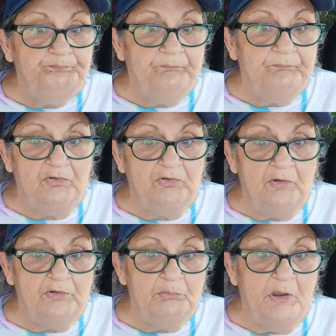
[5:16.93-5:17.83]
I
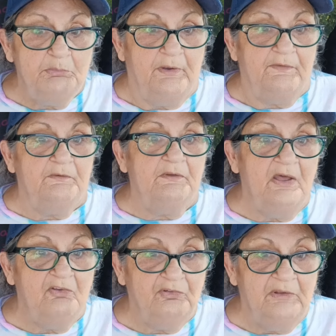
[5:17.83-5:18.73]
talked to my brother
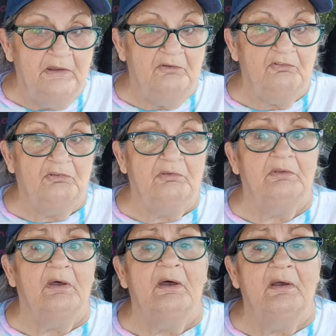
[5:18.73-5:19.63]
last night. I
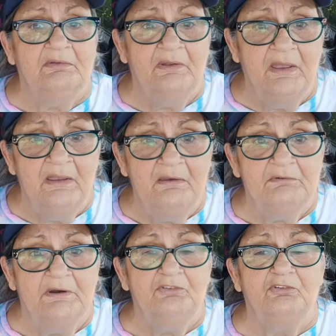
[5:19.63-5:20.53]
said,
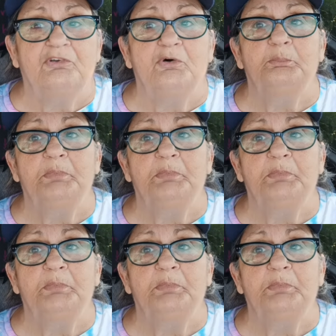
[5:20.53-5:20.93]
Dave, I just hope